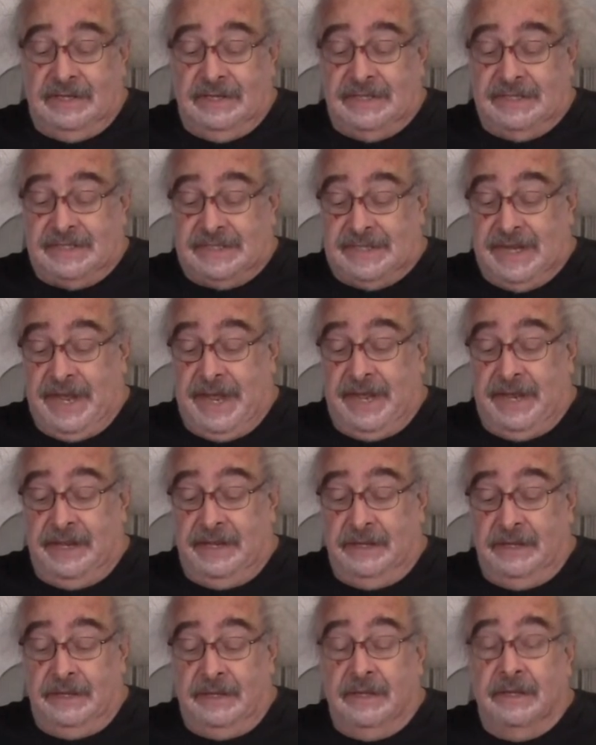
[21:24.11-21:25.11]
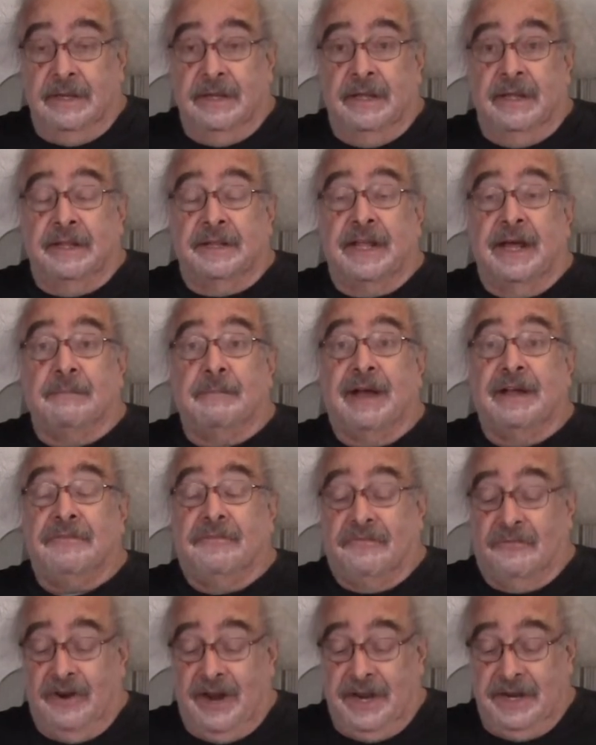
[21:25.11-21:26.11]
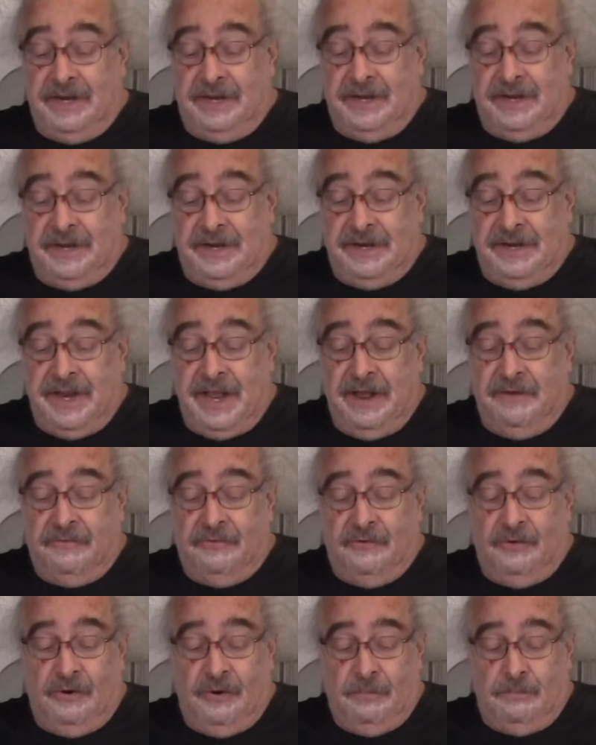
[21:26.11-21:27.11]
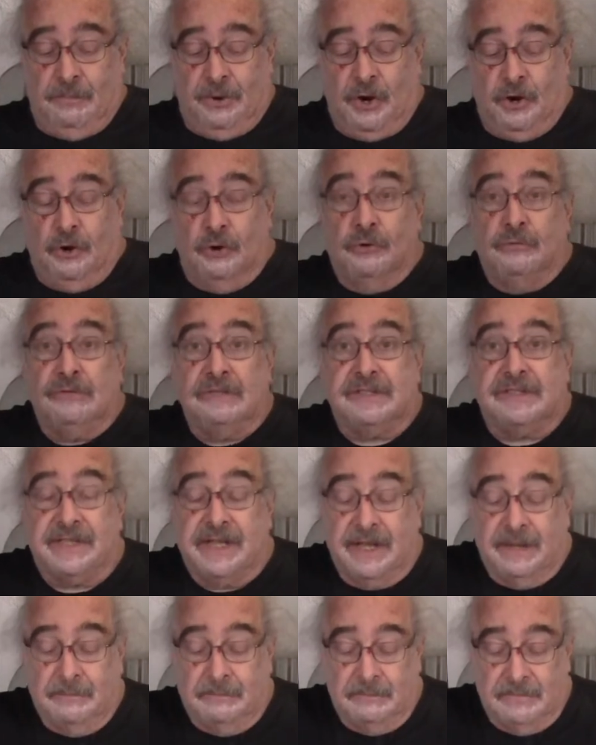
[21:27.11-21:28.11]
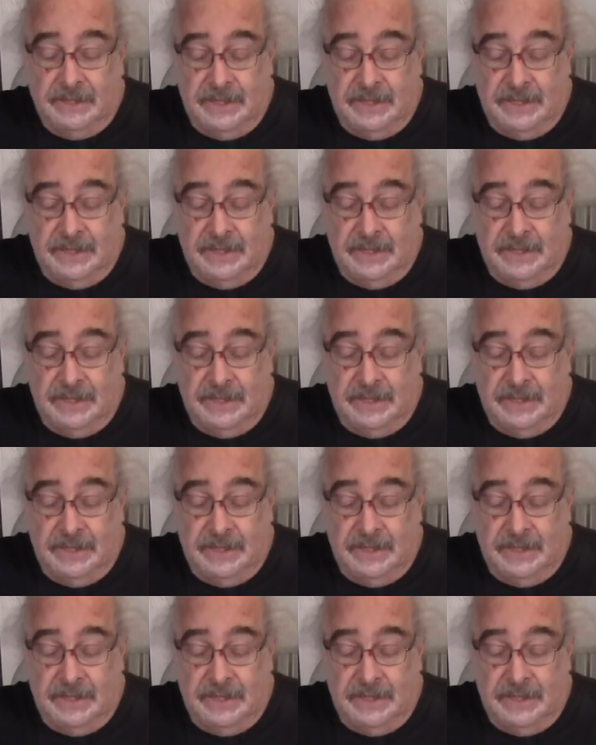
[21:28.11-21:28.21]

saying that my friend never opposed them.